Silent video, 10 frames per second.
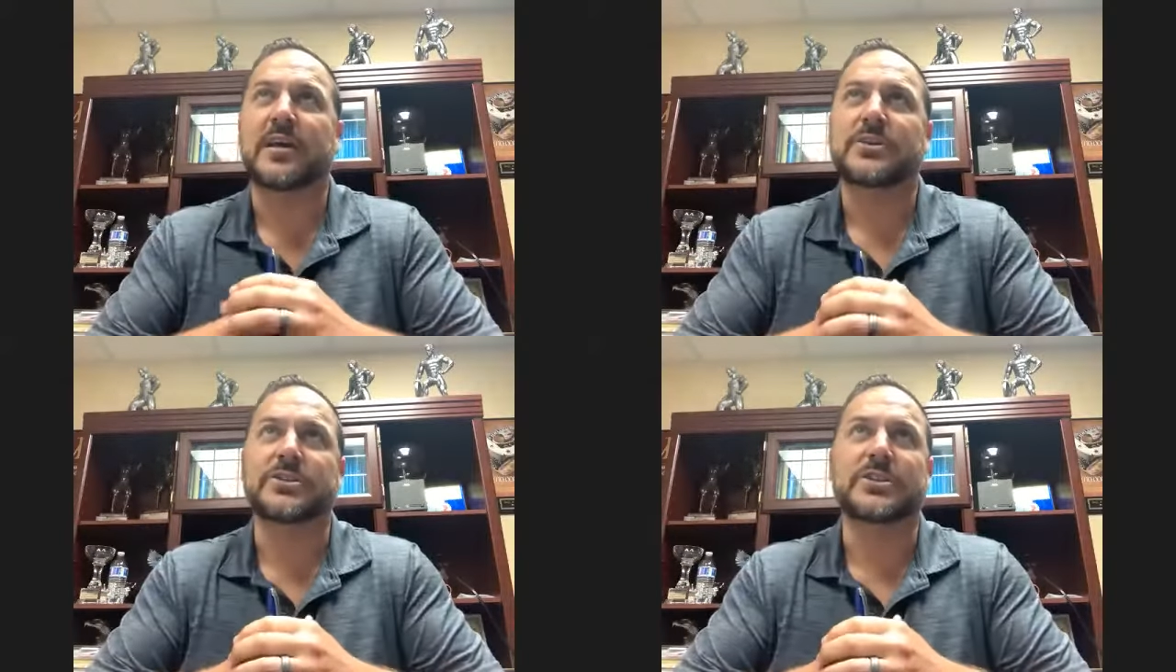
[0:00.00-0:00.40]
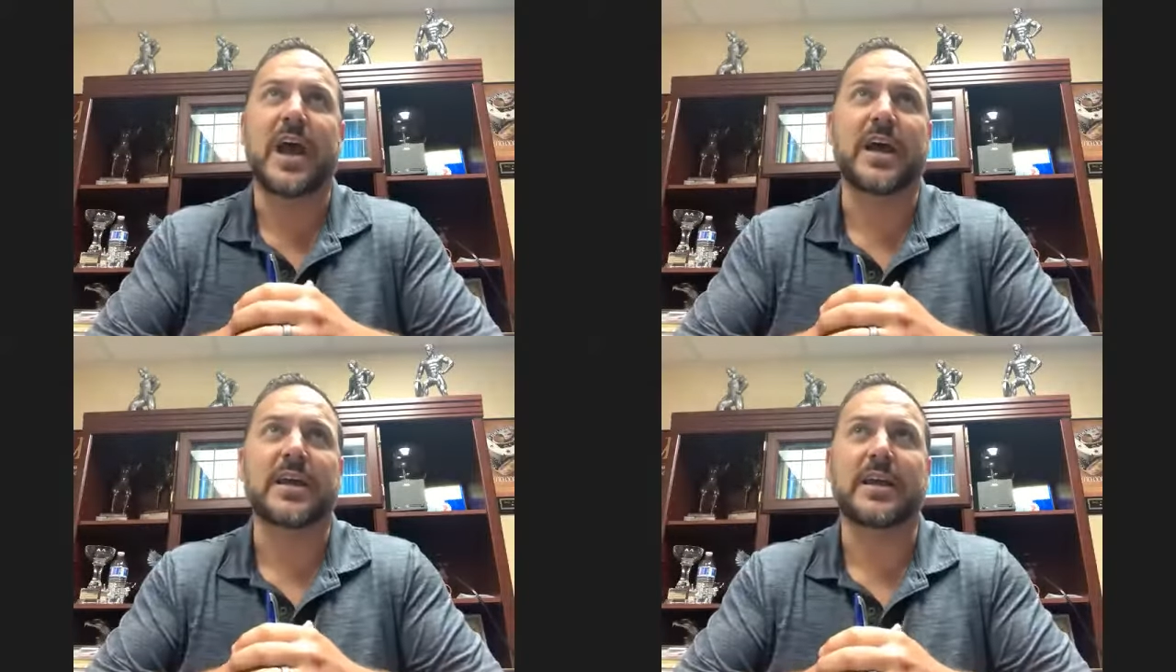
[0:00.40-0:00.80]

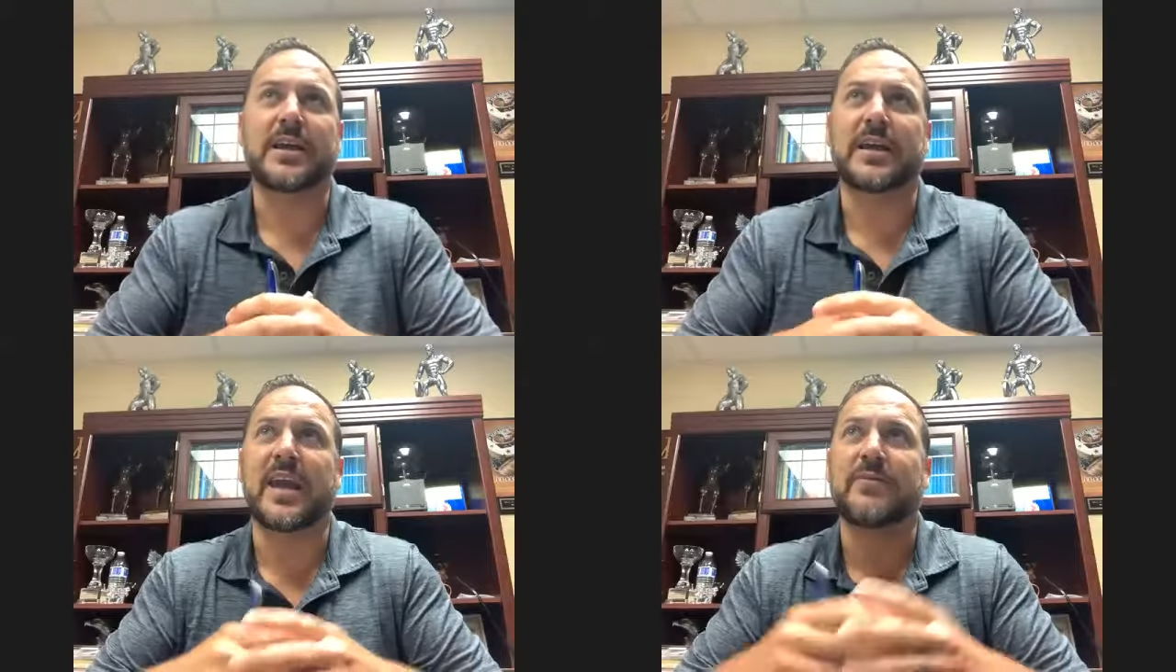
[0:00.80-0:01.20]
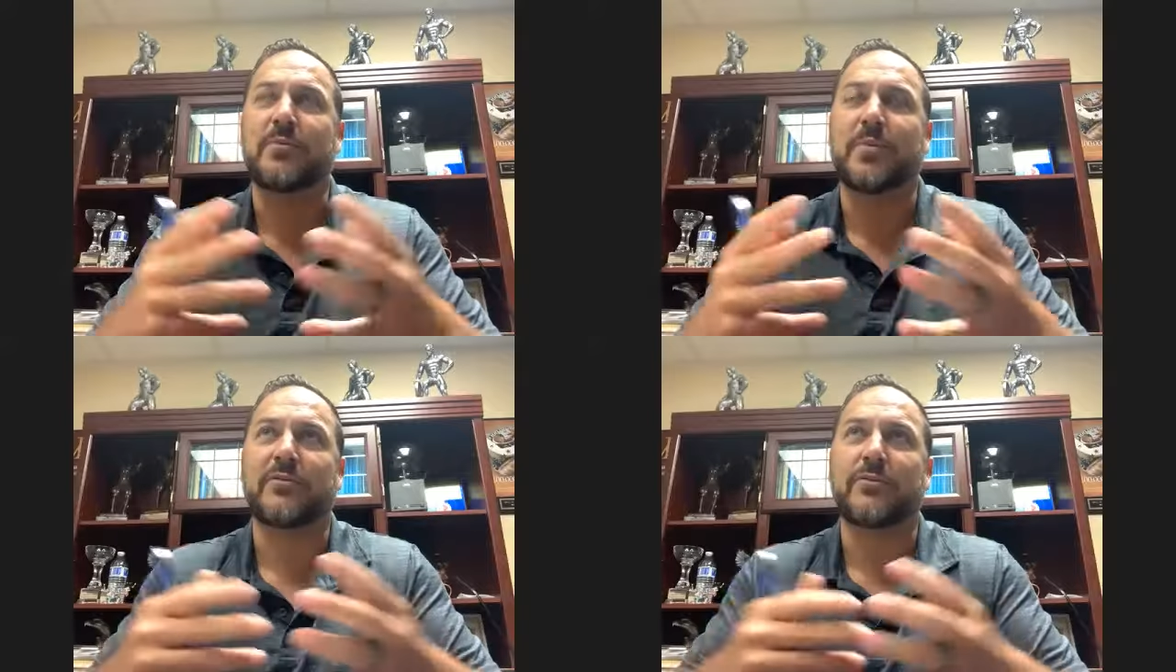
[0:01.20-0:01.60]
shishadi he gave me
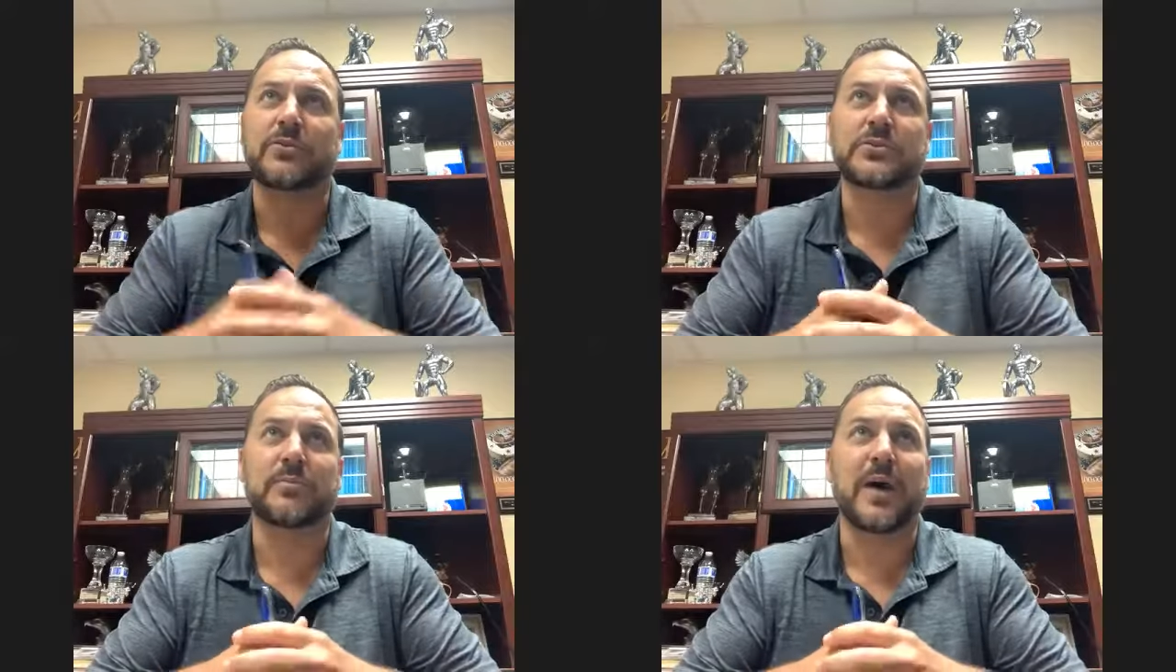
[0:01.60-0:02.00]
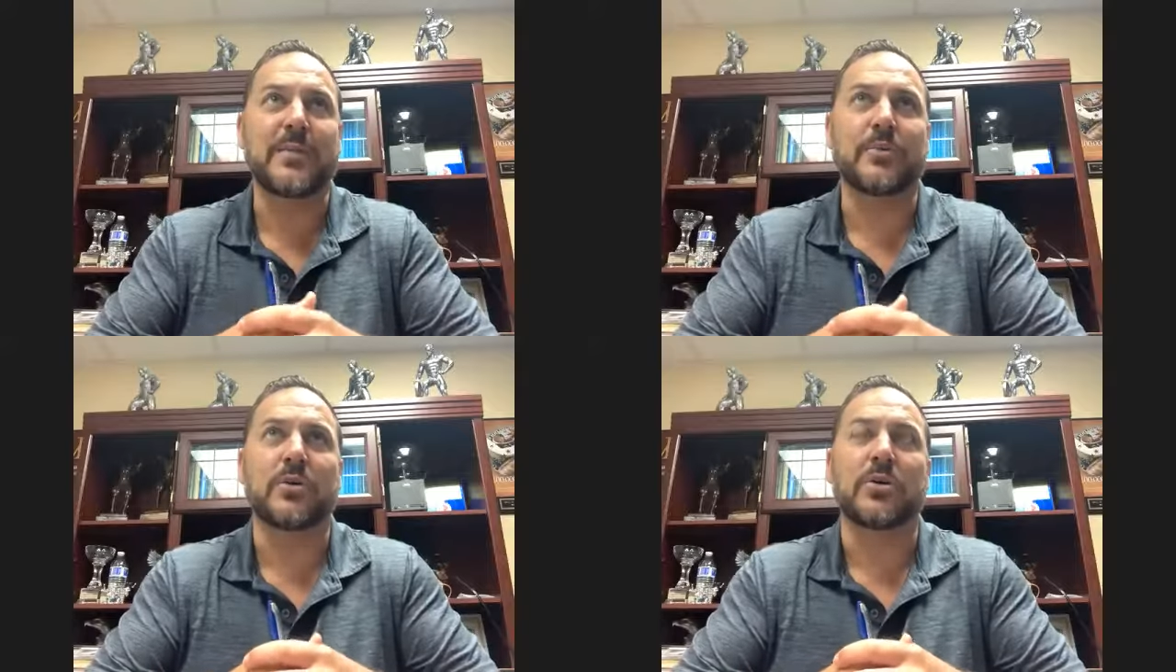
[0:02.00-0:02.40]
my first
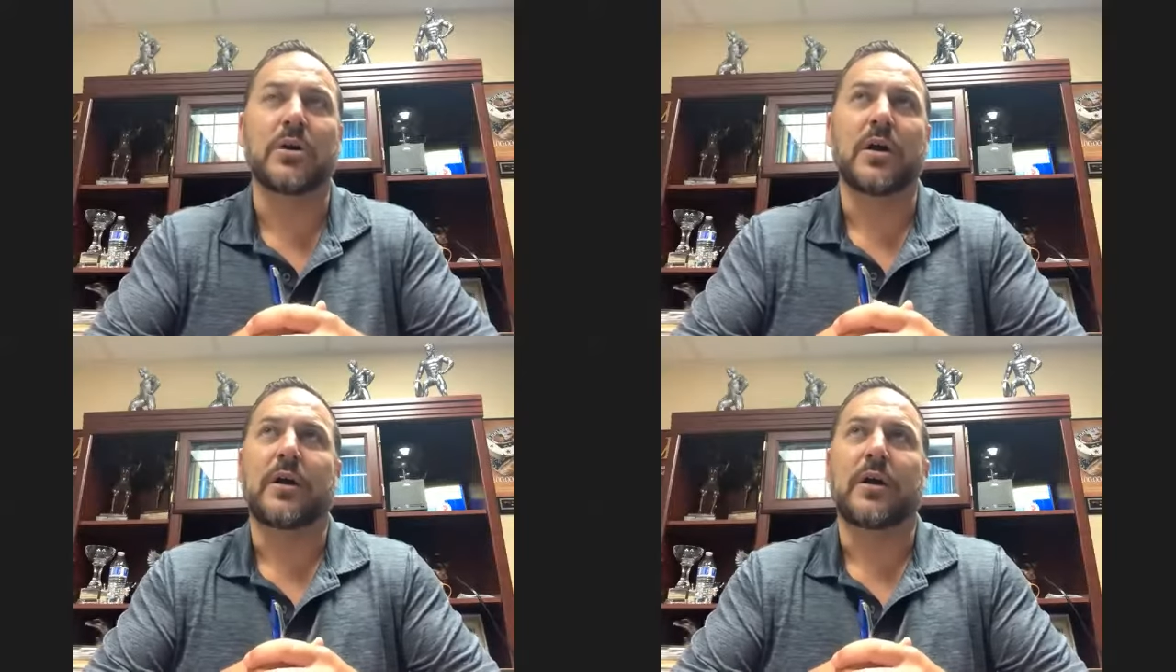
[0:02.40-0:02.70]
bible